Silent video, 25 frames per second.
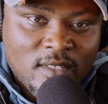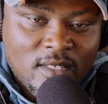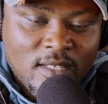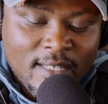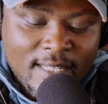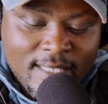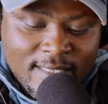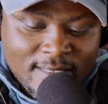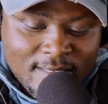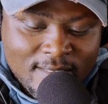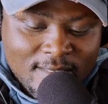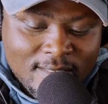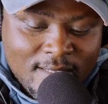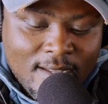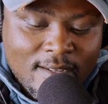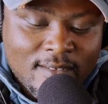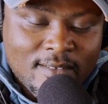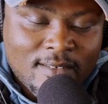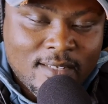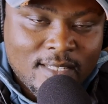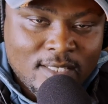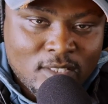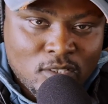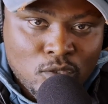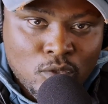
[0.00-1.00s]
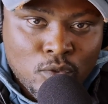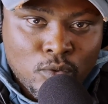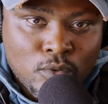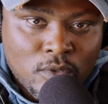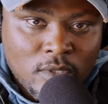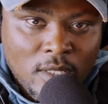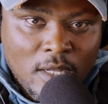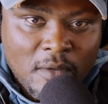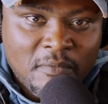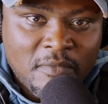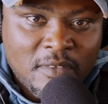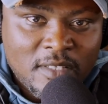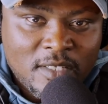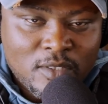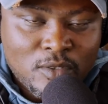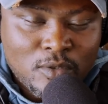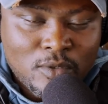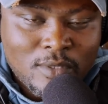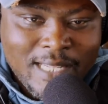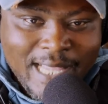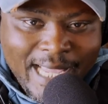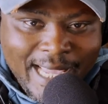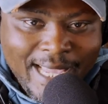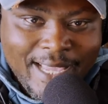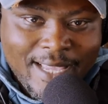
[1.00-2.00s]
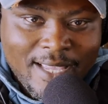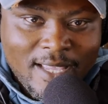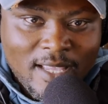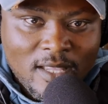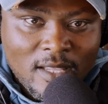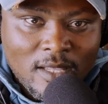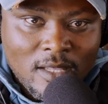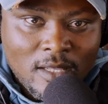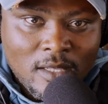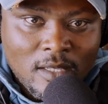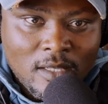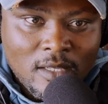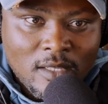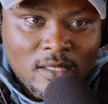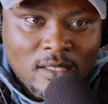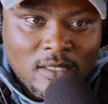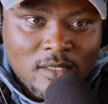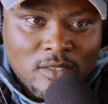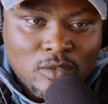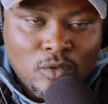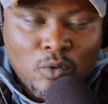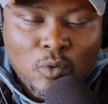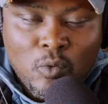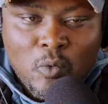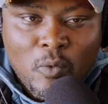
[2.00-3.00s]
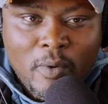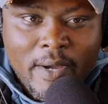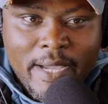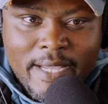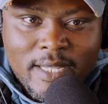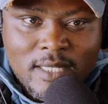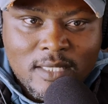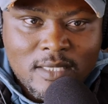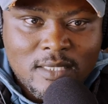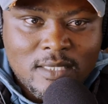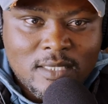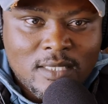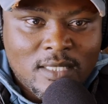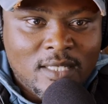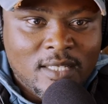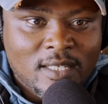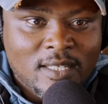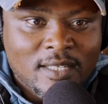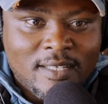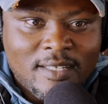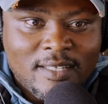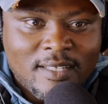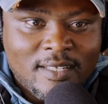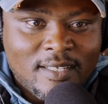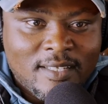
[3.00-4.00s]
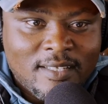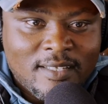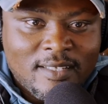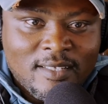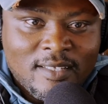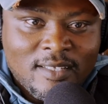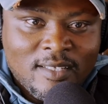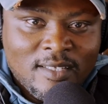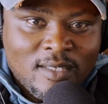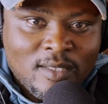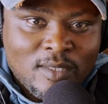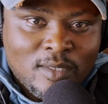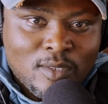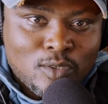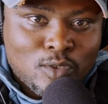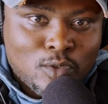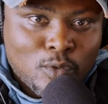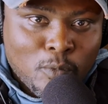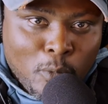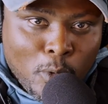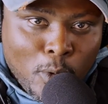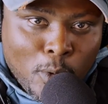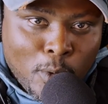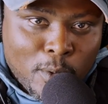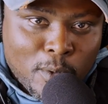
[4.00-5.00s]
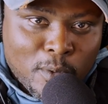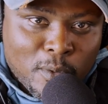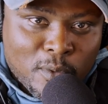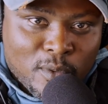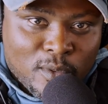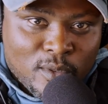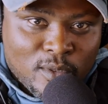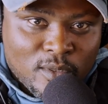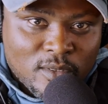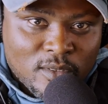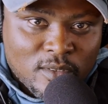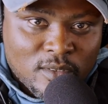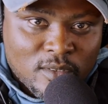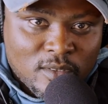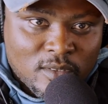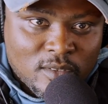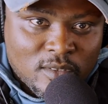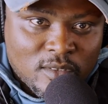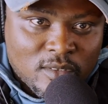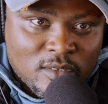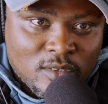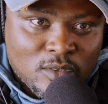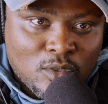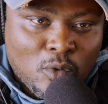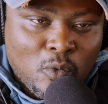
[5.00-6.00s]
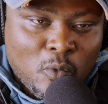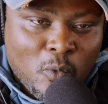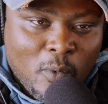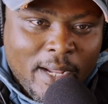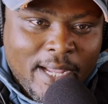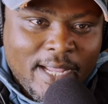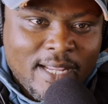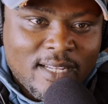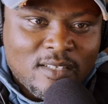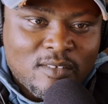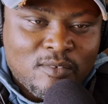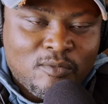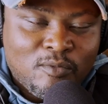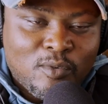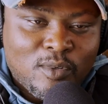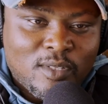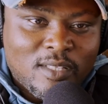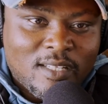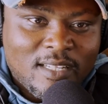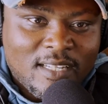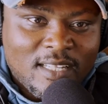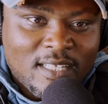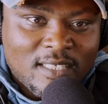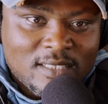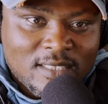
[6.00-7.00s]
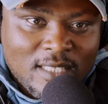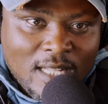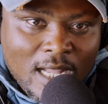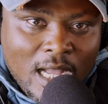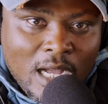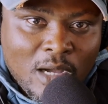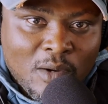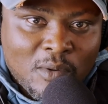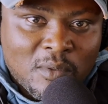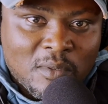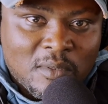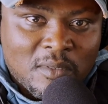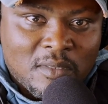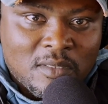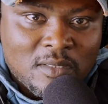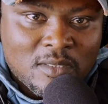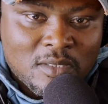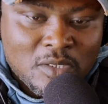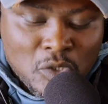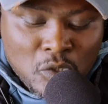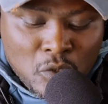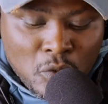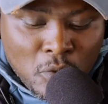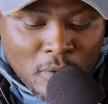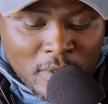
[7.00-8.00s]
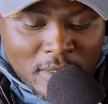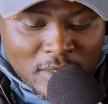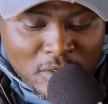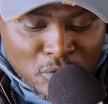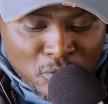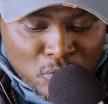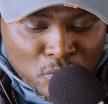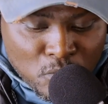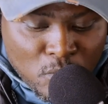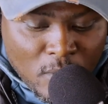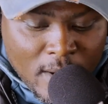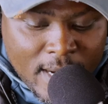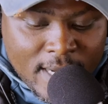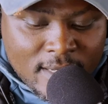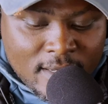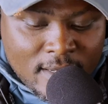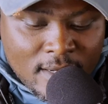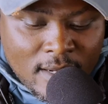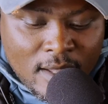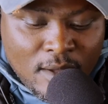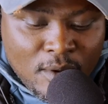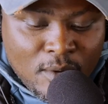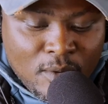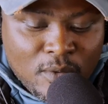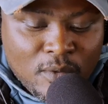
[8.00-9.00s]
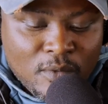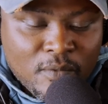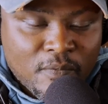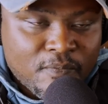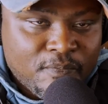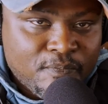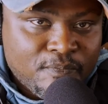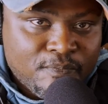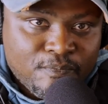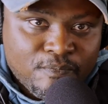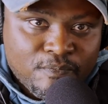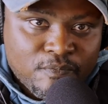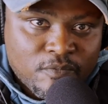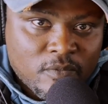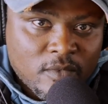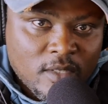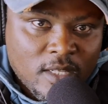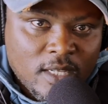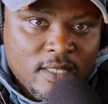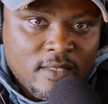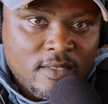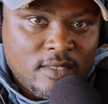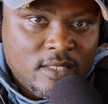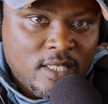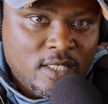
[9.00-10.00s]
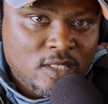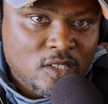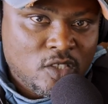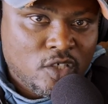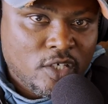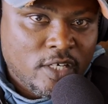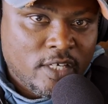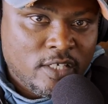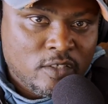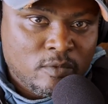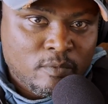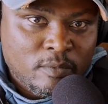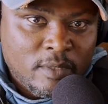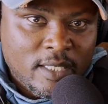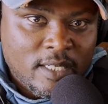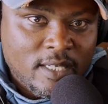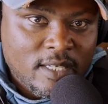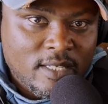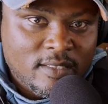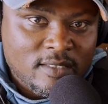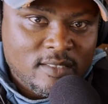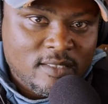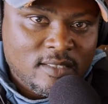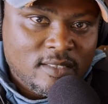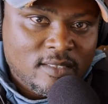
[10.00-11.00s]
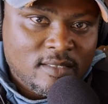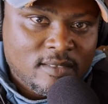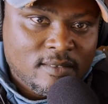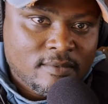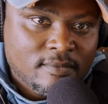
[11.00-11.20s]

Let's start. Let's do something today. Don't wait tomorrow. Don't wait for the next hour. Do it right now, and then change begins.